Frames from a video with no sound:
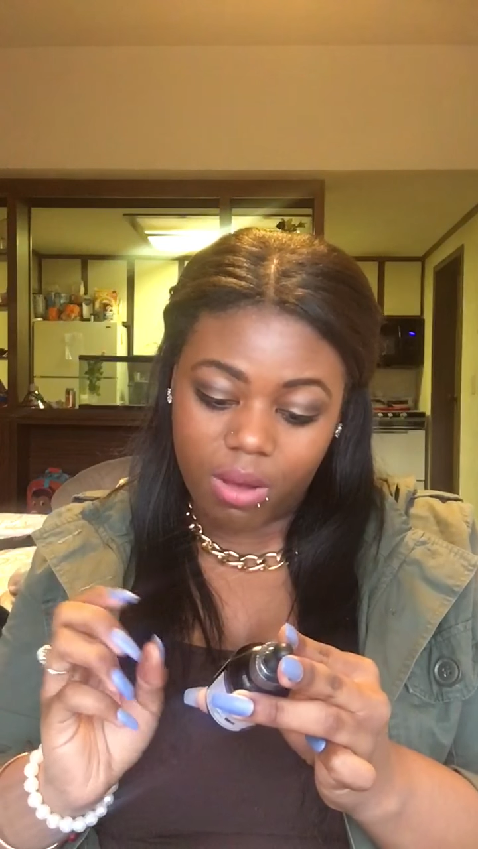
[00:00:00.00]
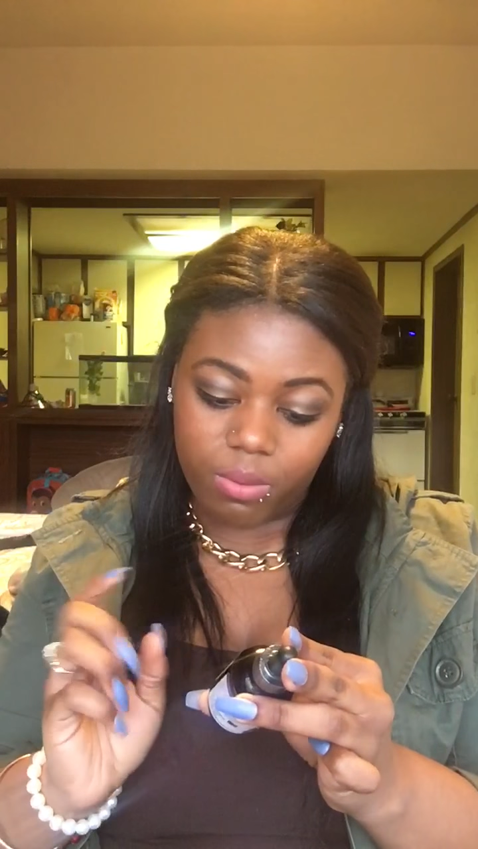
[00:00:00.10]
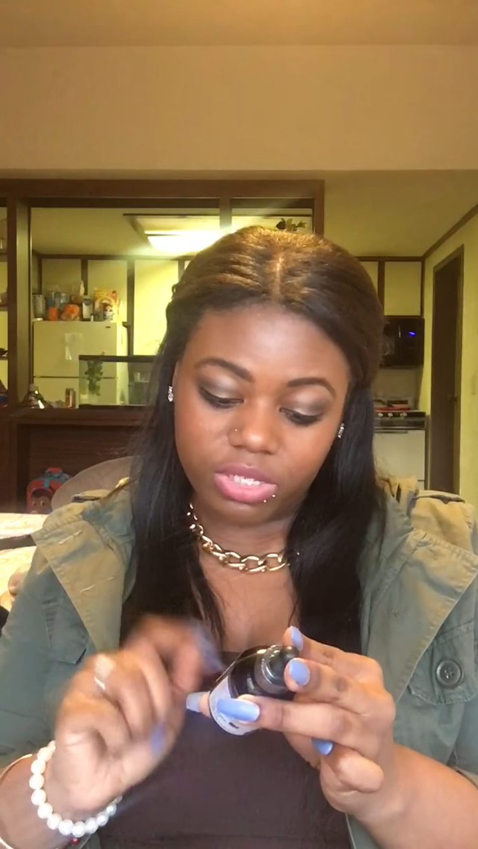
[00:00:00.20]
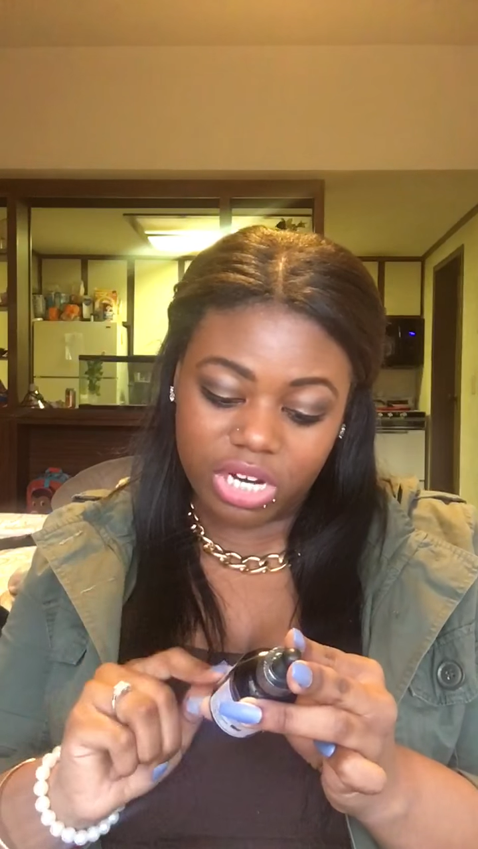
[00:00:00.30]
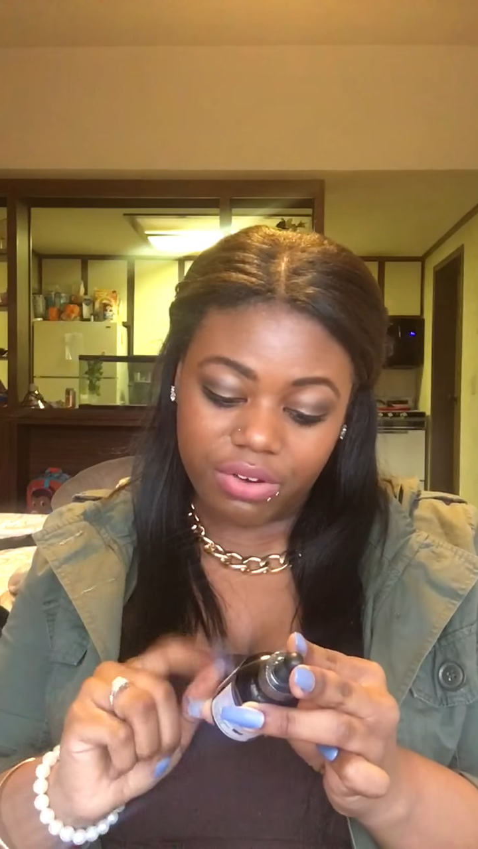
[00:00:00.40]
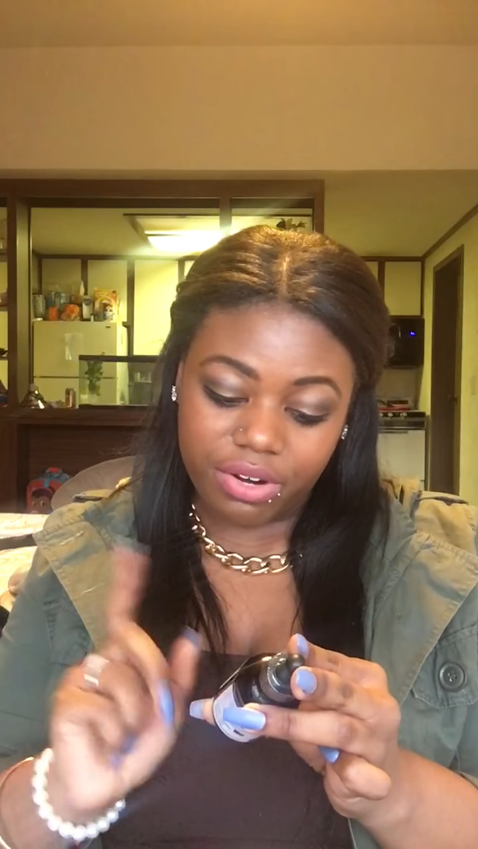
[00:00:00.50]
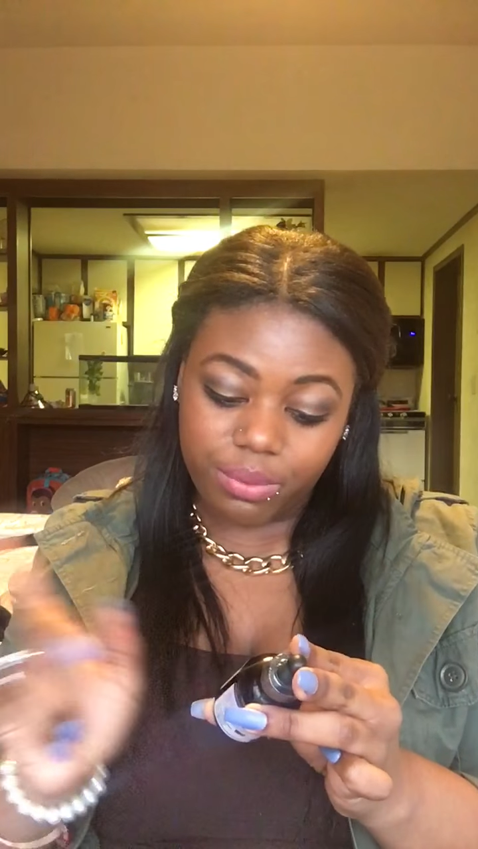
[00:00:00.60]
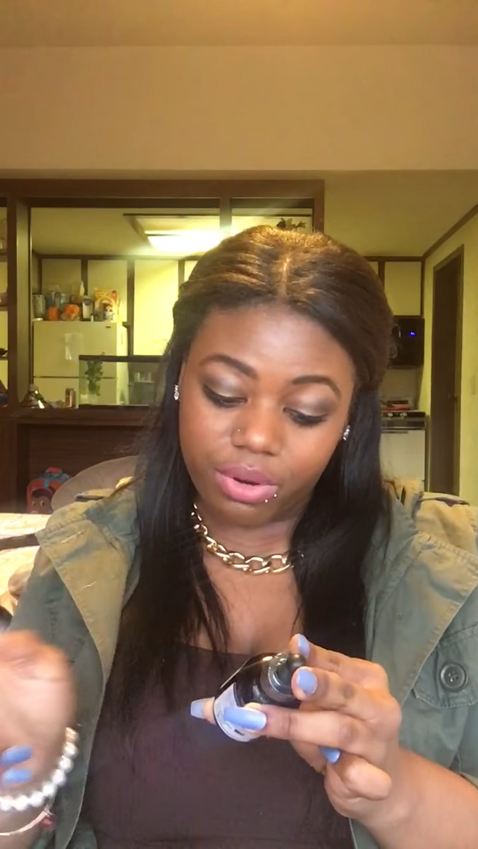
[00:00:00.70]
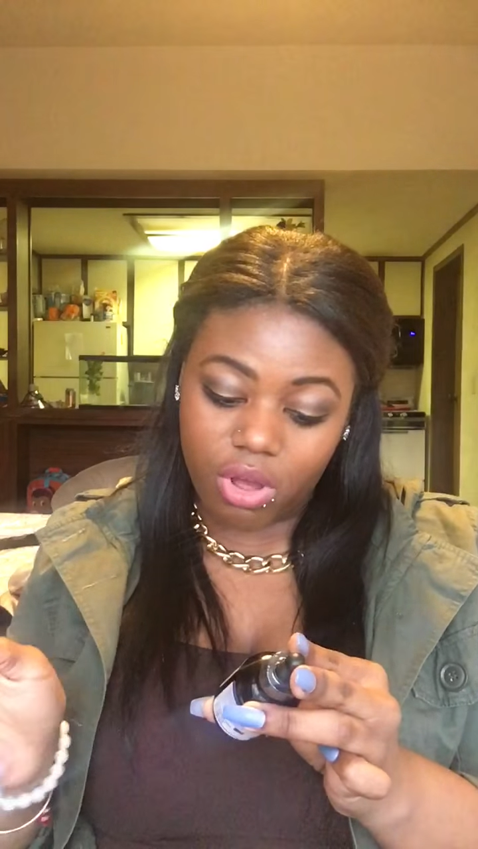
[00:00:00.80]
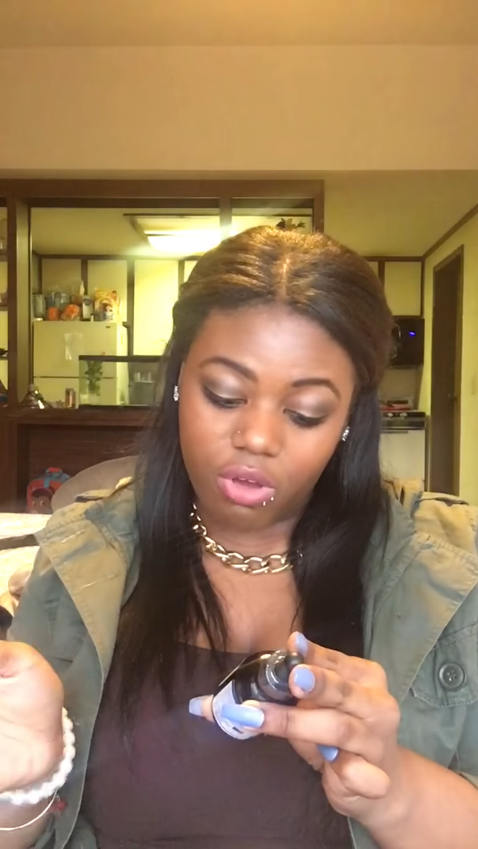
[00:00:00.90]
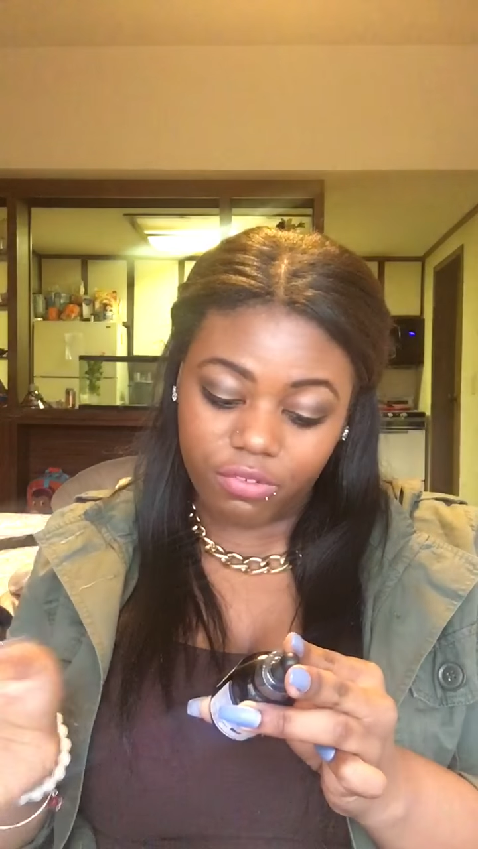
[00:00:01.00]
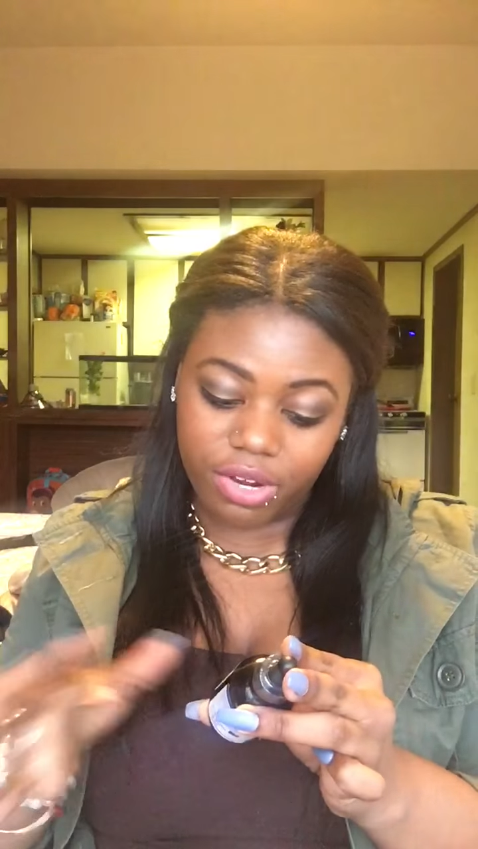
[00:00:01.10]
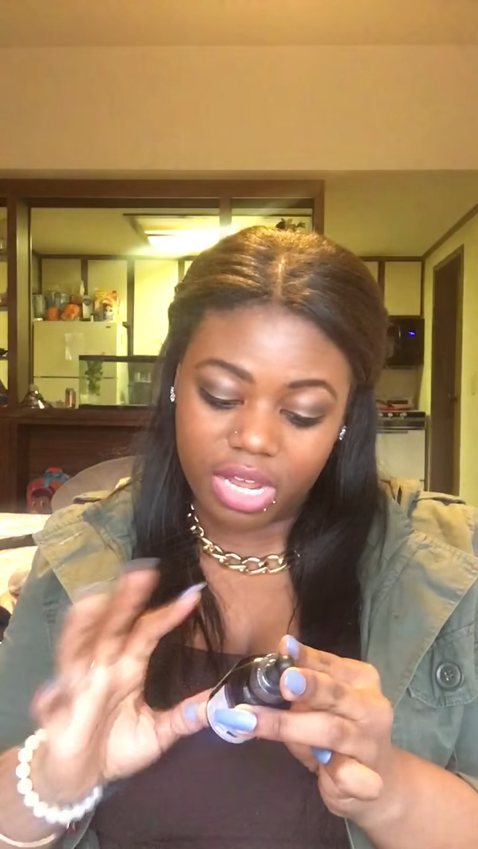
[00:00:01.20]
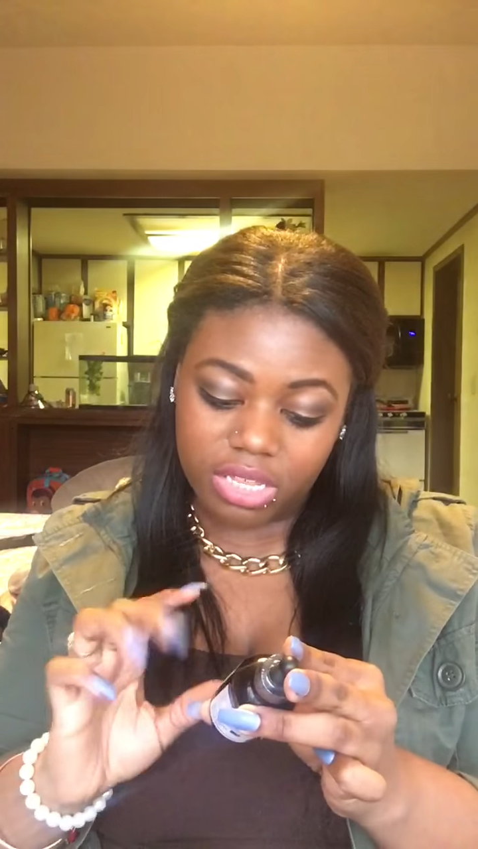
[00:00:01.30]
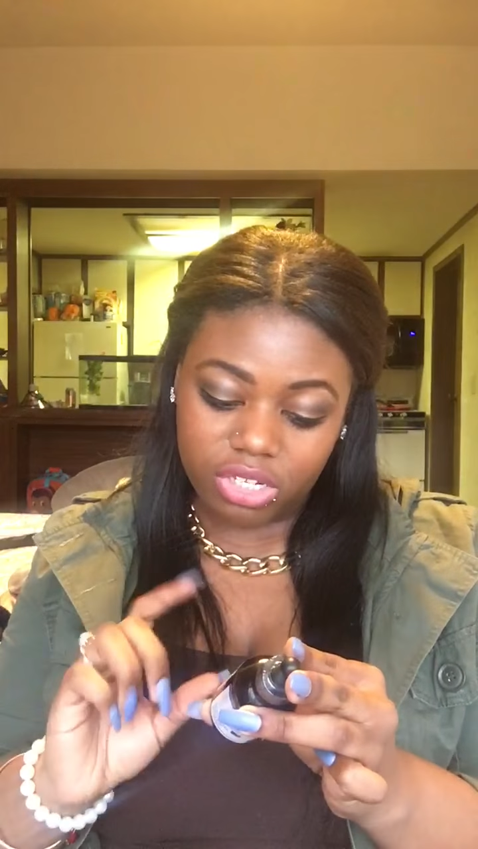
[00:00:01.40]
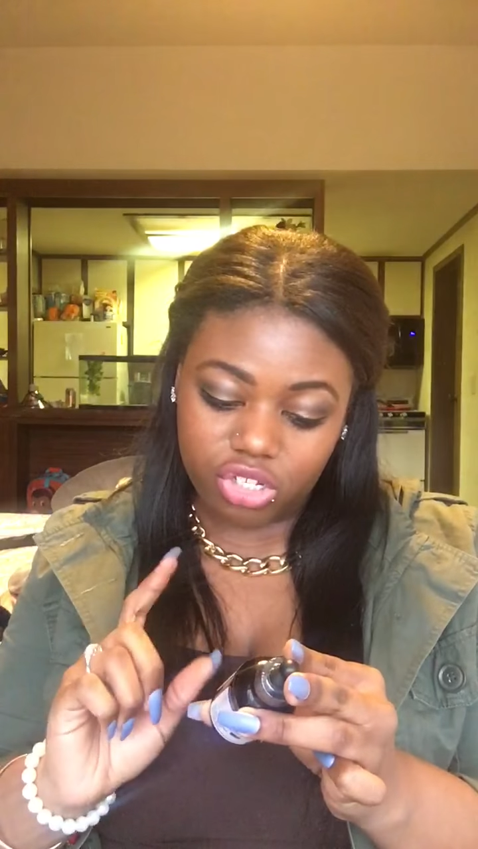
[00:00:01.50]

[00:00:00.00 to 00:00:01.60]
which I already went over in the